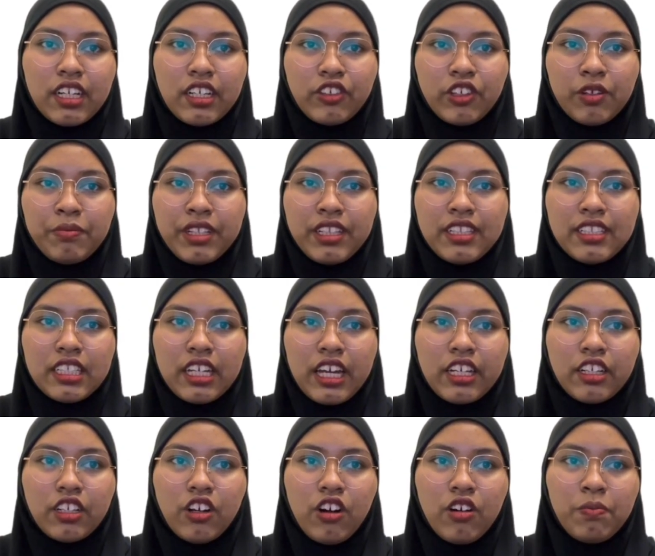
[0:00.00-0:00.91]
agreements
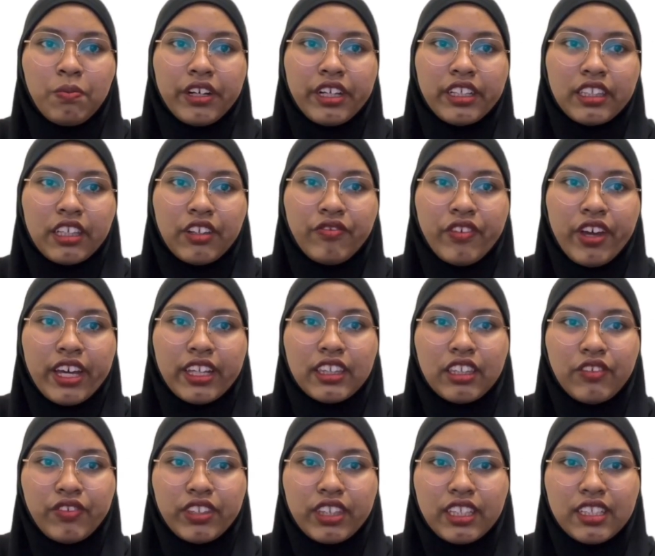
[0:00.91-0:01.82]
and cooperative
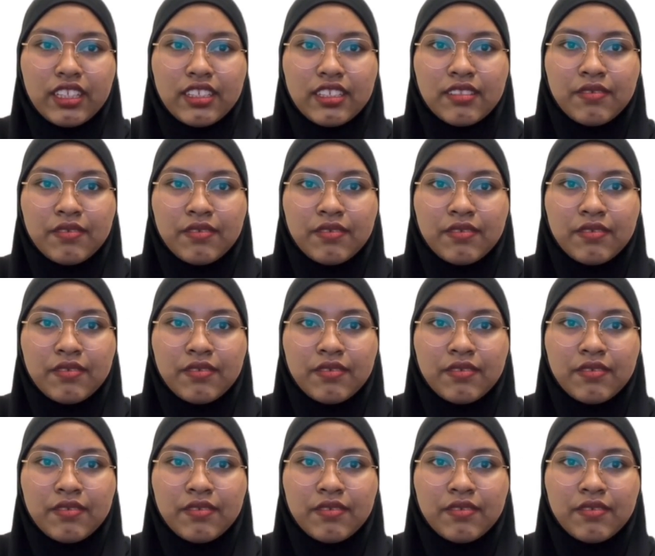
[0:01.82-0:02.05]
activities.